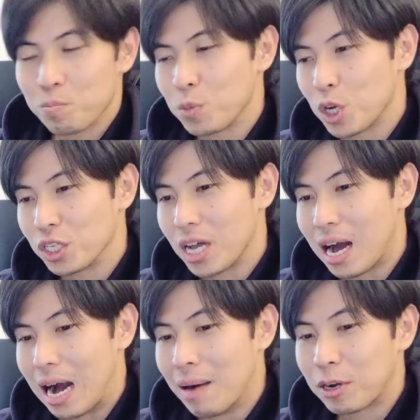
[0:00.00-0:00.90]
because
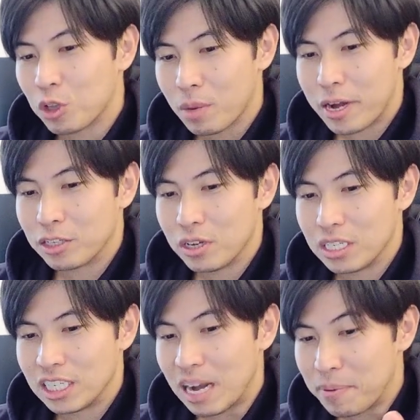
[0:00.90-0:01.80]
I want to talk about
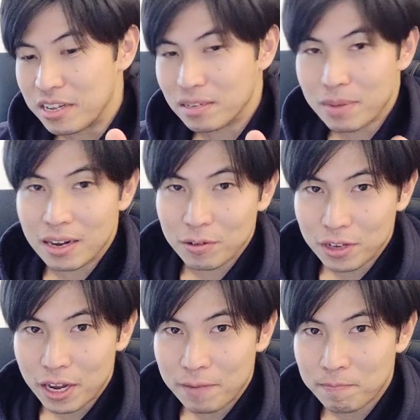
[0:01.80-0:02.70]
Japanese man.
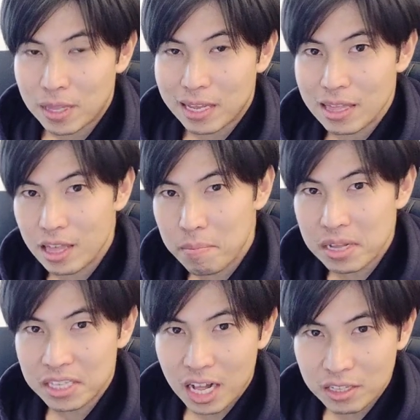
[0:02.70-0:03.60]
Okay, their
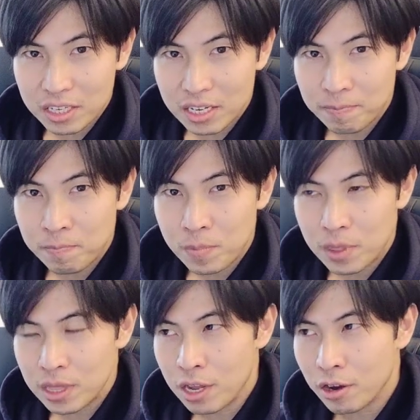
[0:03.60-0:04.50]
mentality,
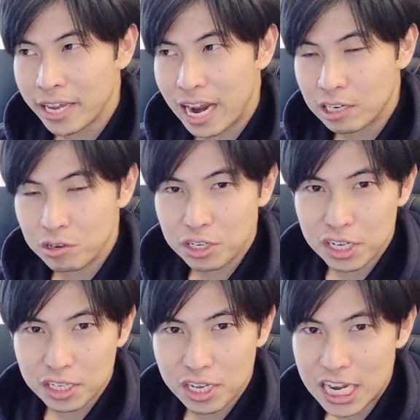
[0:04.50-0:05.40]
their
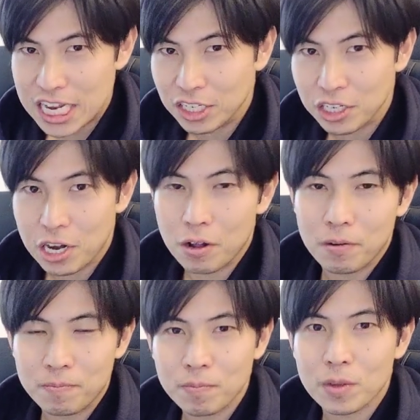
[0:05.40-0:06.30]
characteristics in
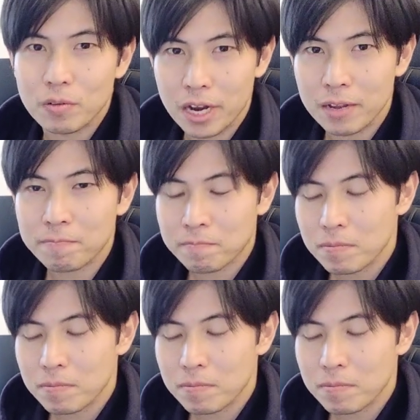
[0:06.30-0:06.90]
general. All right.